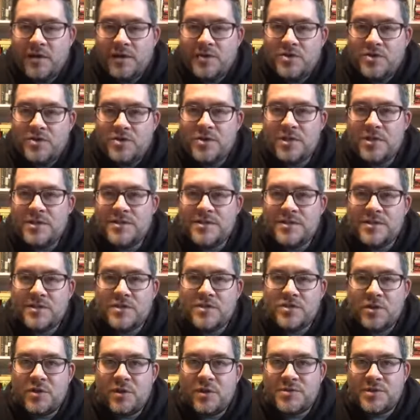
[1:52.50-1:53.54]
Jesus
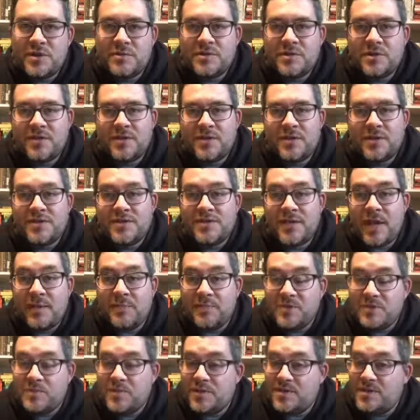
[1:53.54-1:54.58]
shows up to the
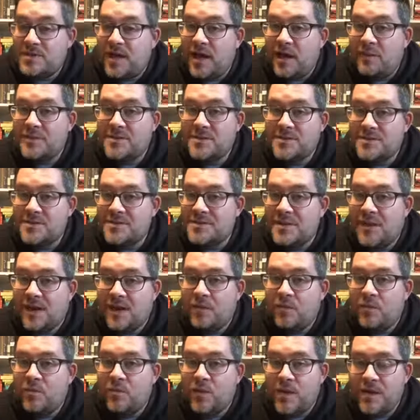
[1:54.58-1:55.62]
disciples, but Thomas is
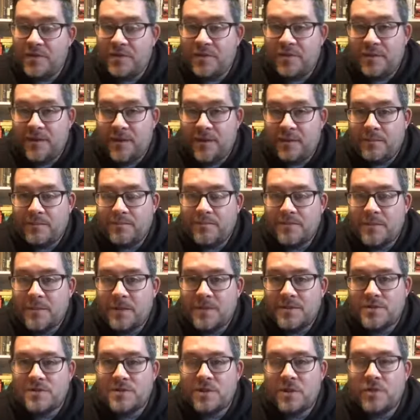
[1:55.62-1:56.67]
not with them.
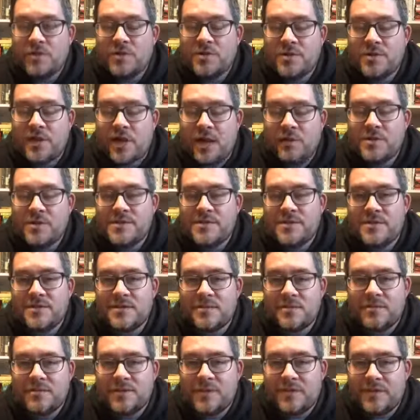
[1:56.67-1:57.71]
And so Thomas
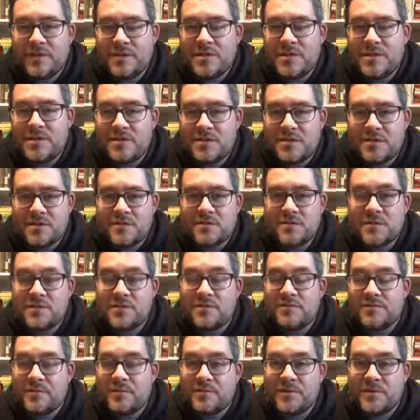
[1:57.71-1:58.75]
doesn't believe that Jesus is
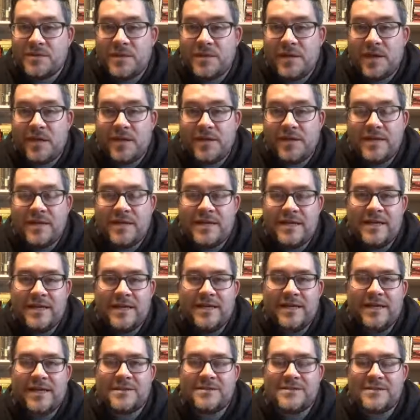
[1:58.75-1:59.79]
risen from the dead. And he
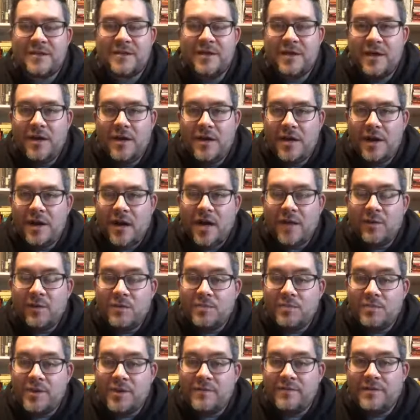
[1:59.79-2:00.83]
asks, I
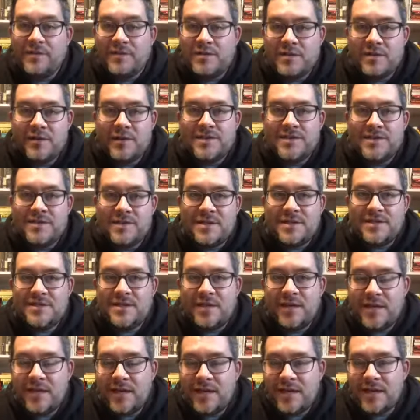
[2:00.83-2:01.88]
won't believe it until I see his
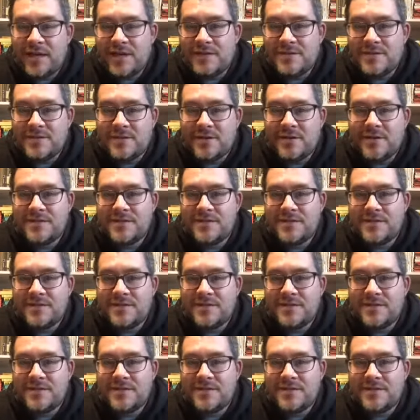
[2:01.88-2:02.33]
hands and I